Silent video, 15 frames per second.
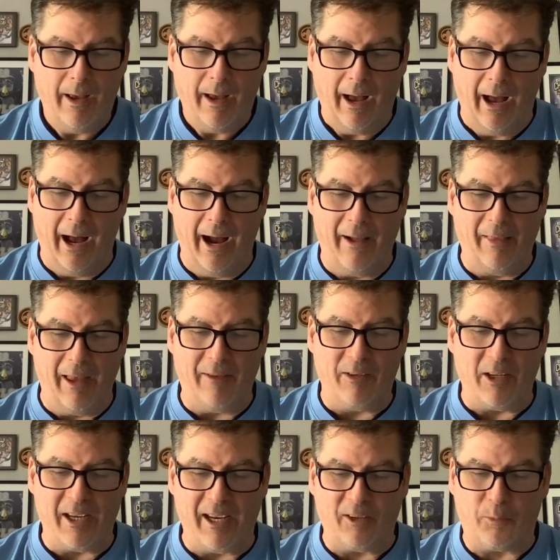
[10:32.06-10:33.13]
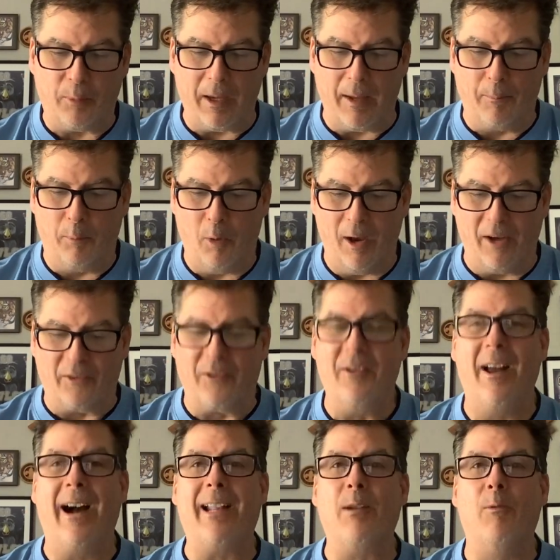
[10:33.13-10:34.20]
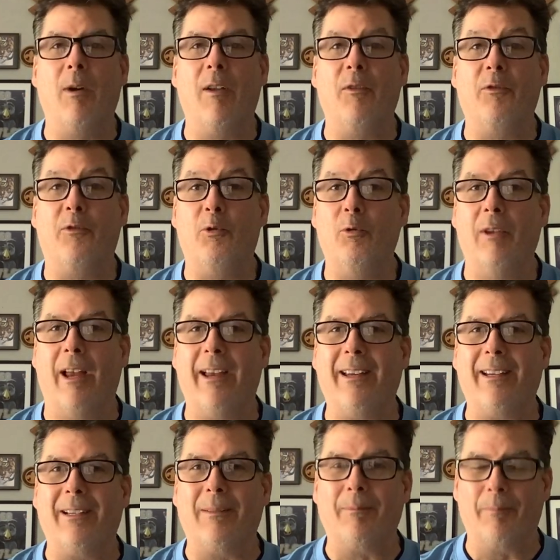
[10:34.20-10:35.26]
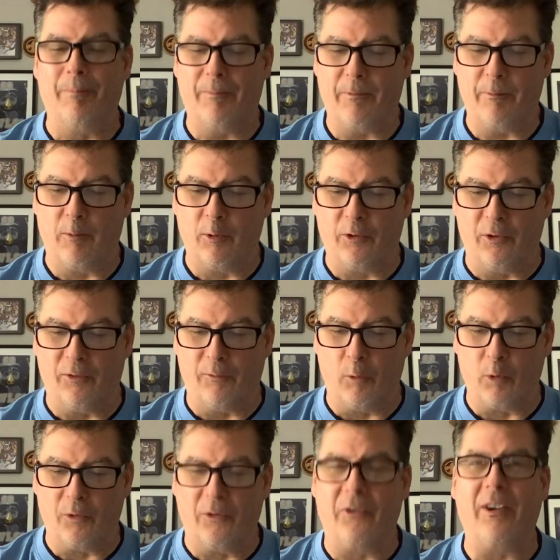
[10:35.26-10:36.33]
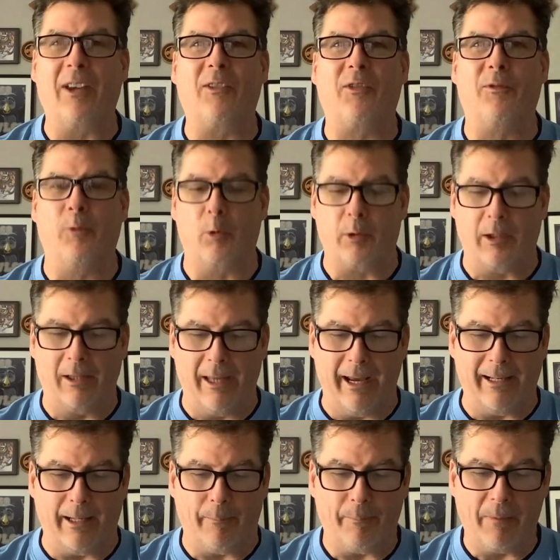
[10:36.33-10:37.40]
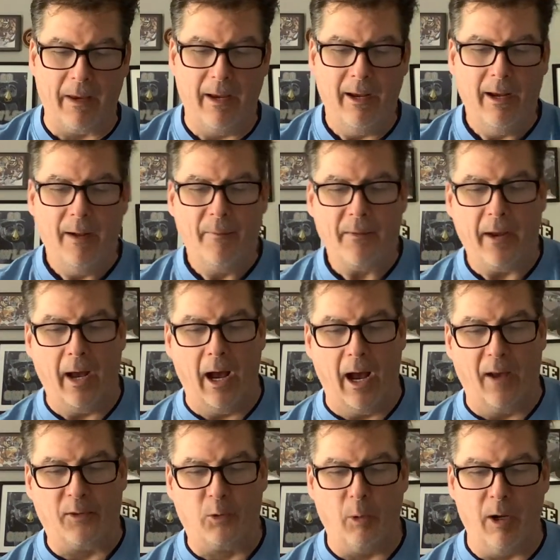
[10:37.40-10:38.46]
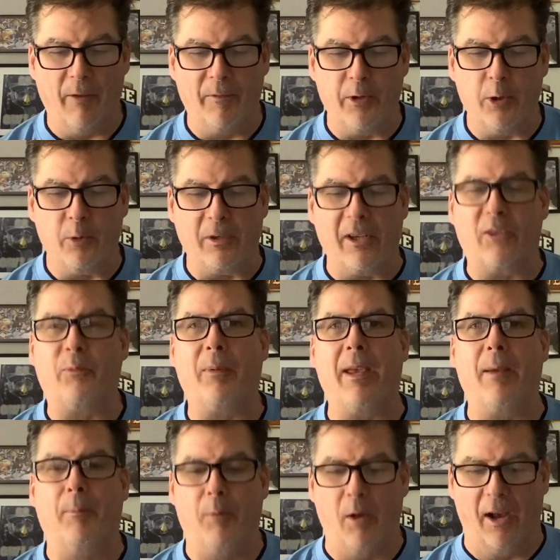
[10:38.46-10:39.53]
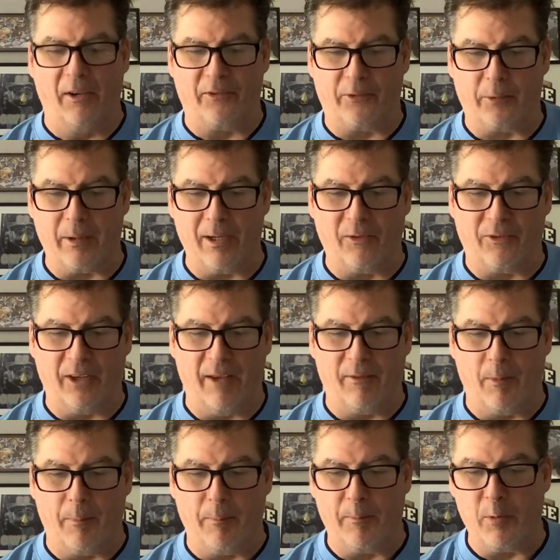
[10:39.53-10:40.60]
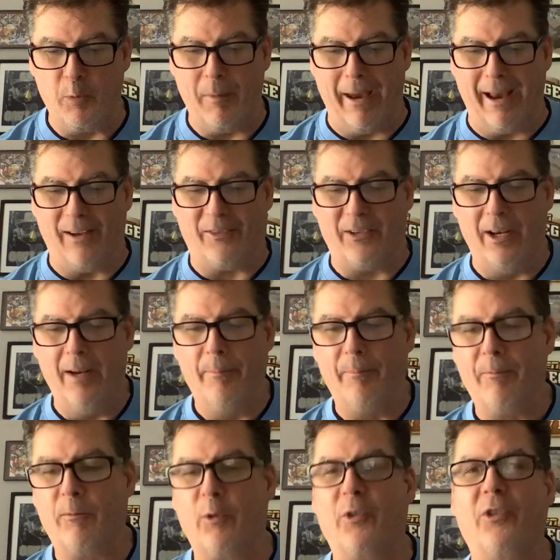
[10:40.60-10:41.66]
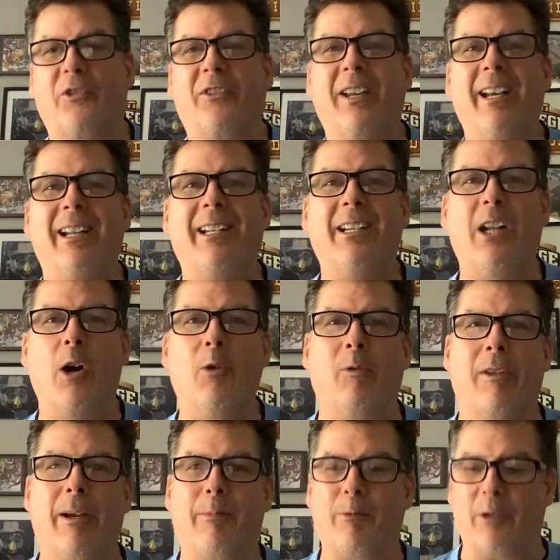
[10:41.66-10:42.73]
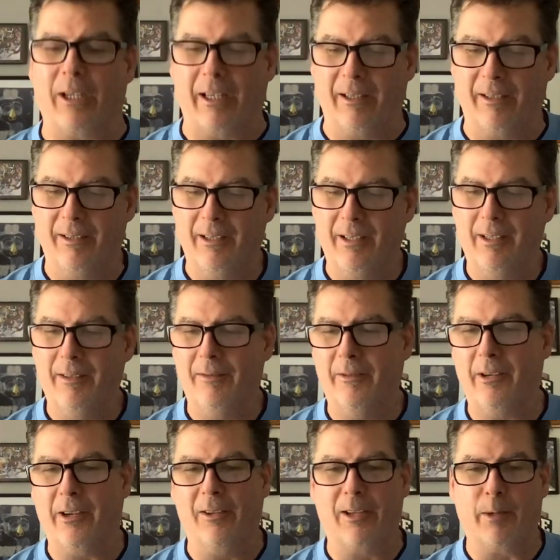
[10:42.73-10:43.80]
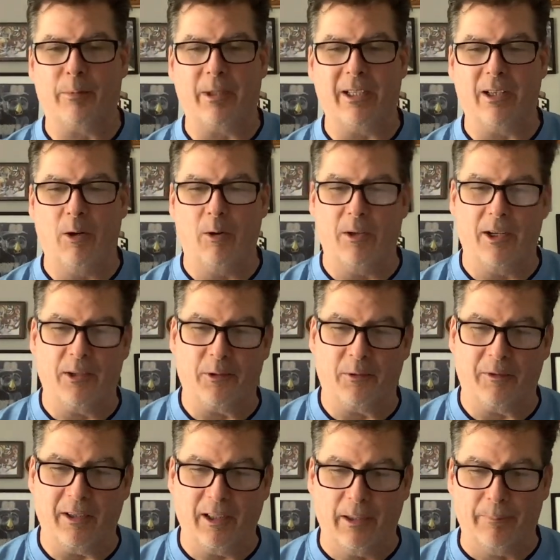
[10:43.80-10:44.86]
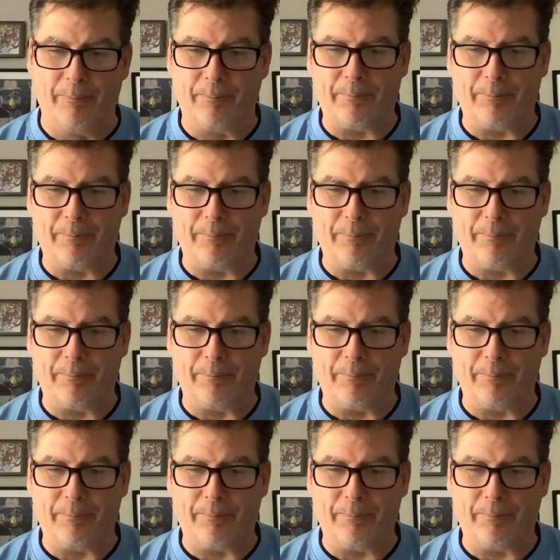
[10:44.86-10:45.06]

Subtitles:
11 ESPN Plus, 9-1 Tulane versus 4-6 Florida Atlantic. 12 noon ESPN Plus, 3-7 UMass versus 10-0 Liberty. Look at Liberty going undefeated.